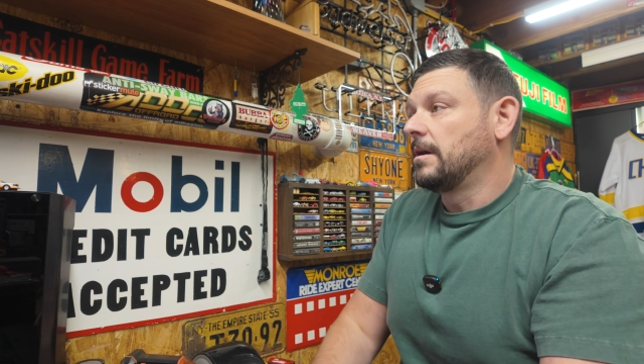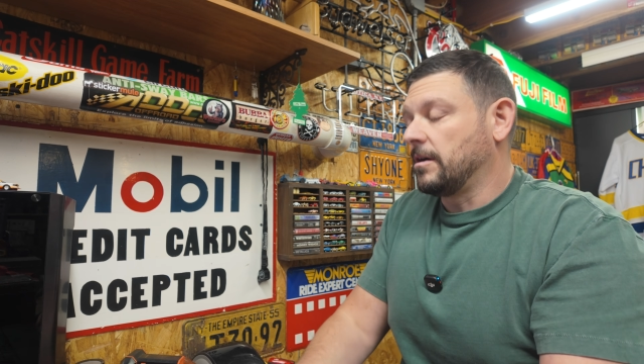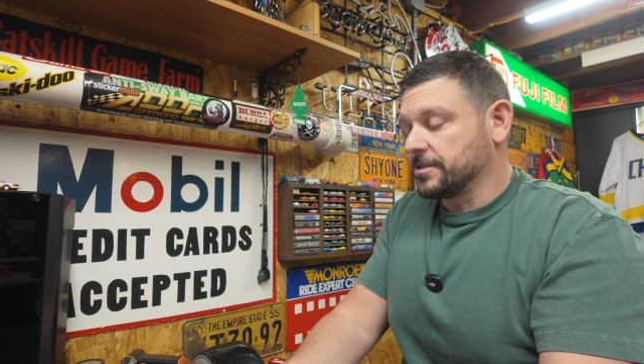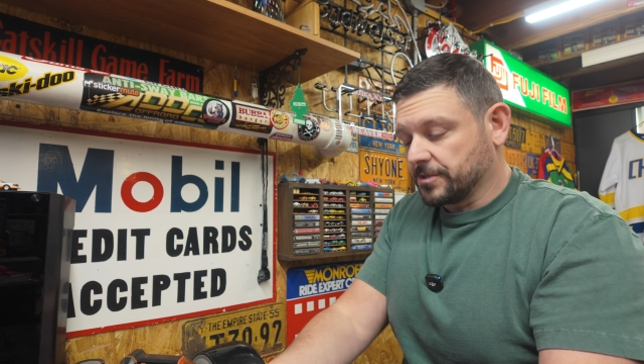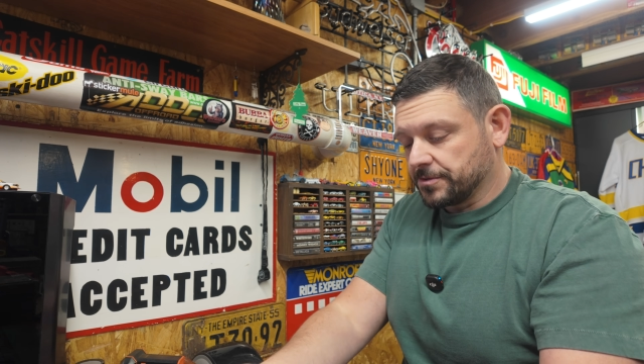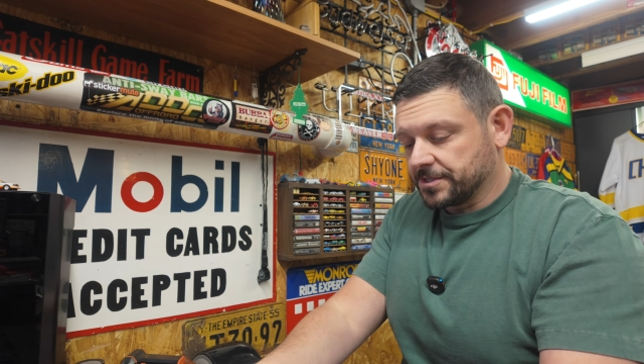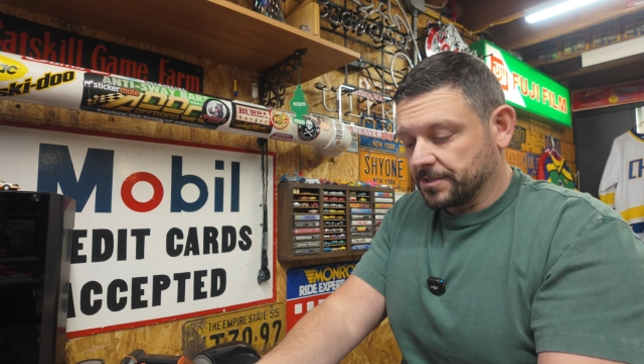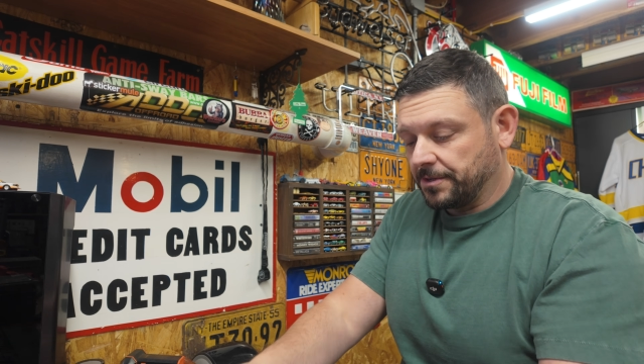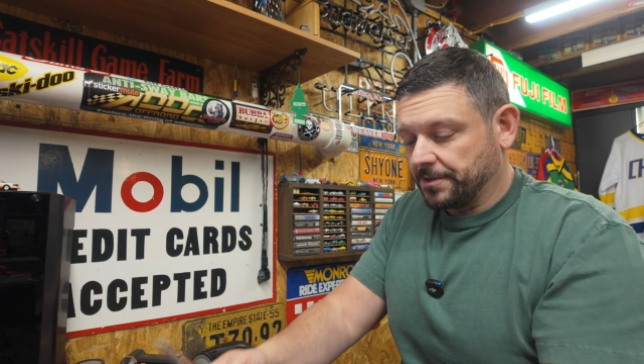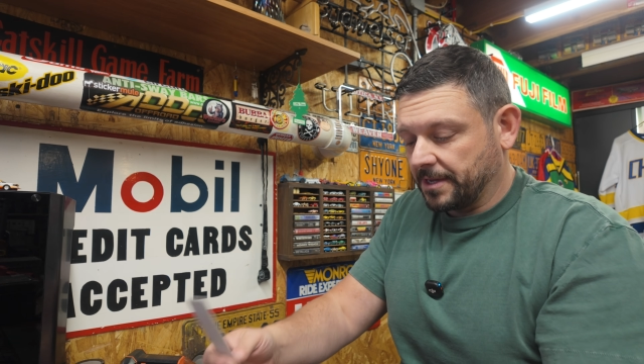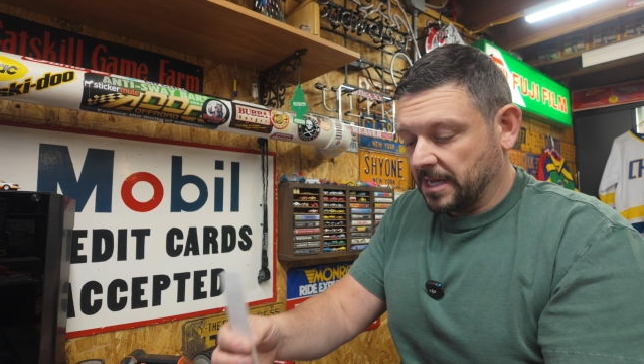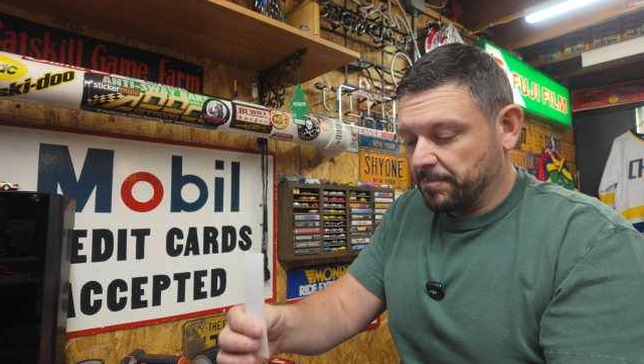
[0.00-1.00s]
Also
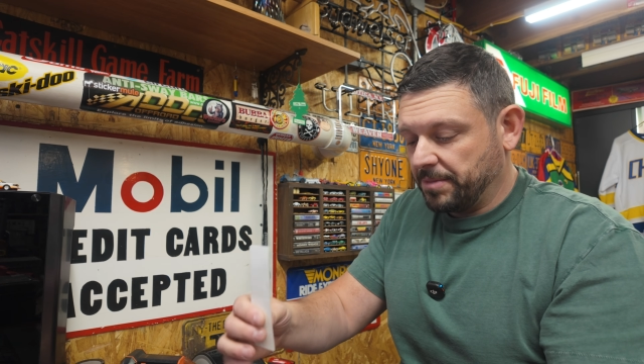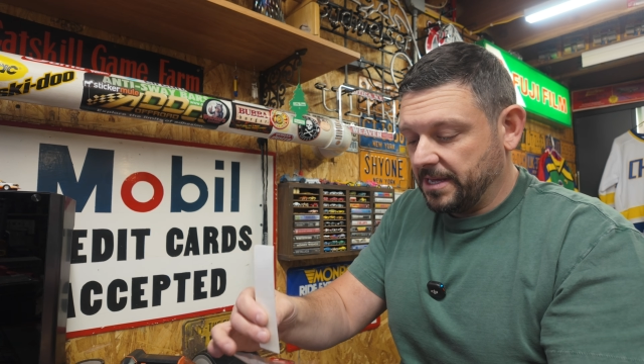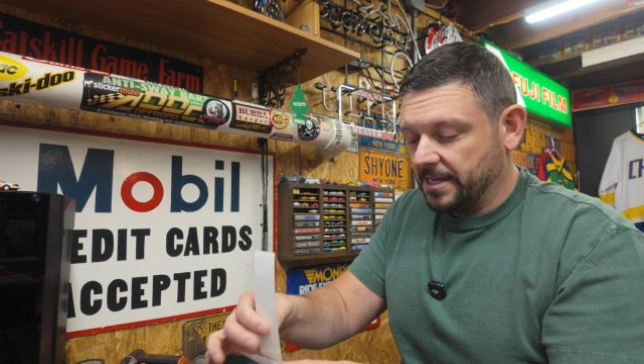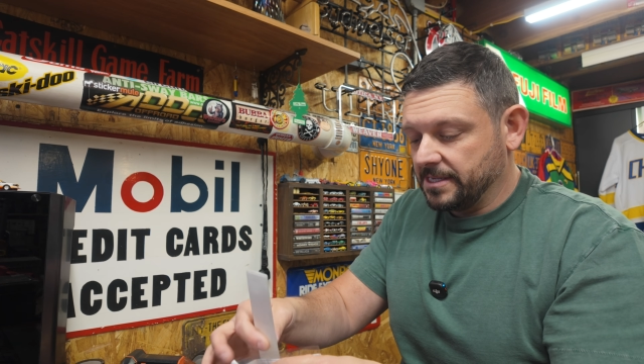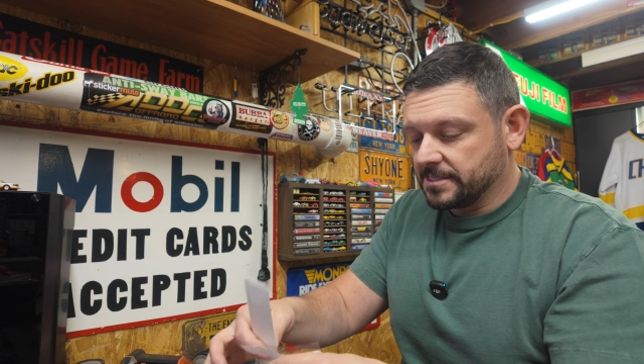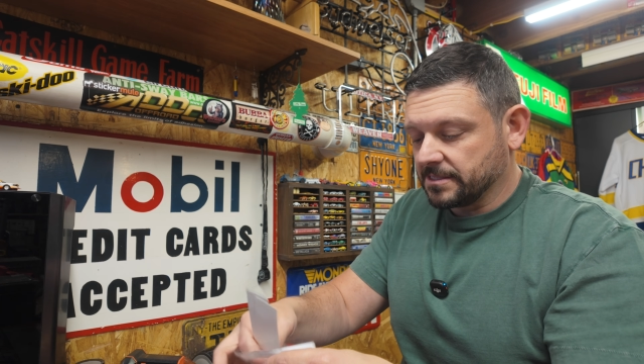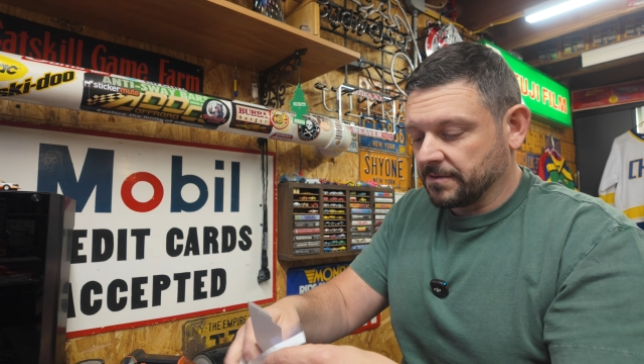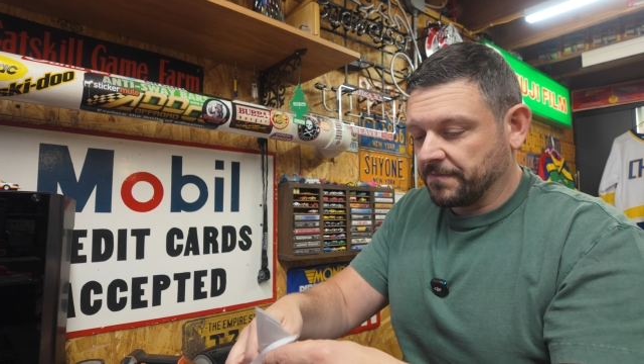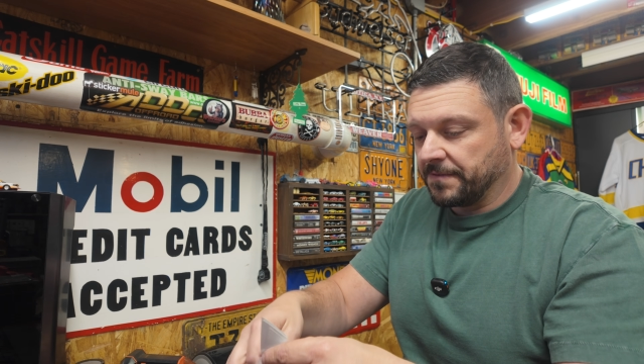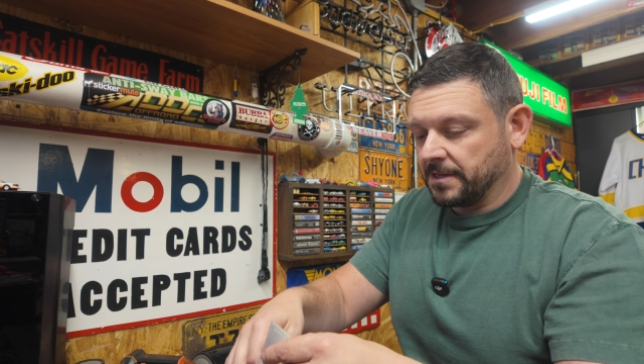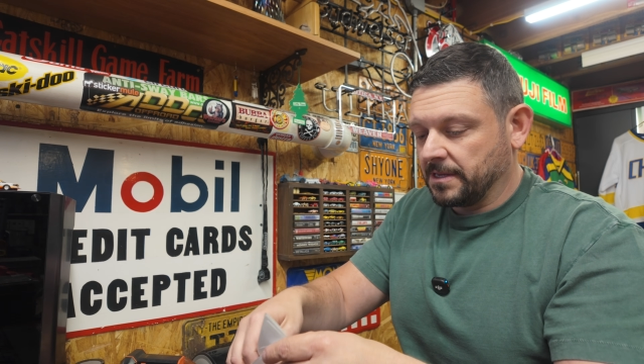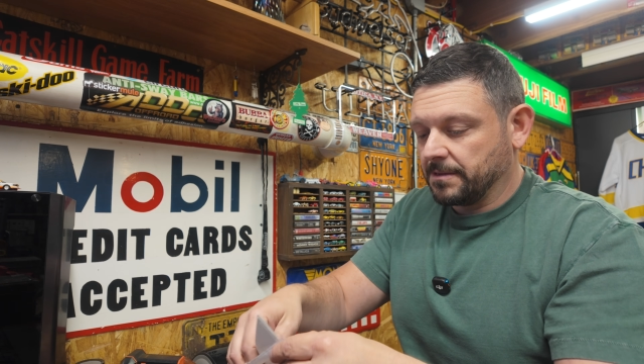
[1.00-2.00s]
sold a piece
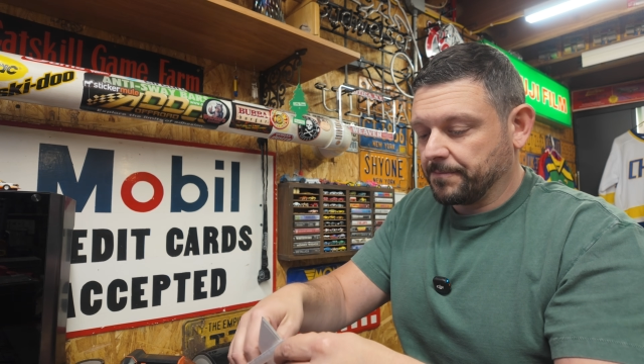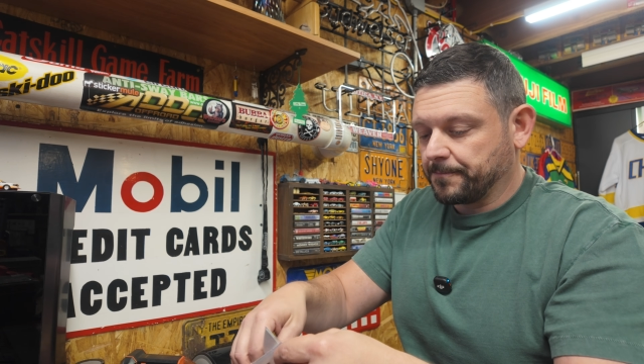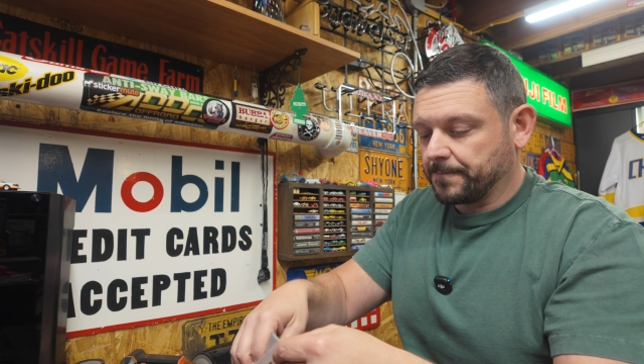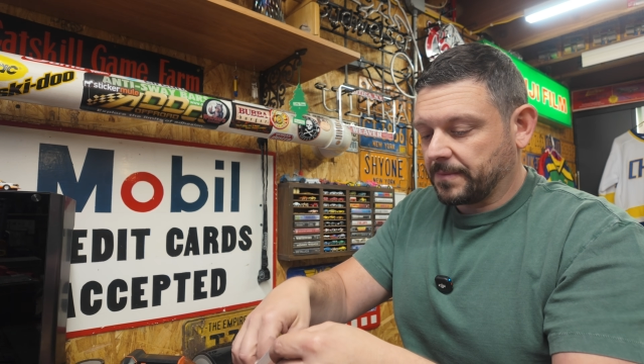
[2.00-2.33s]
of the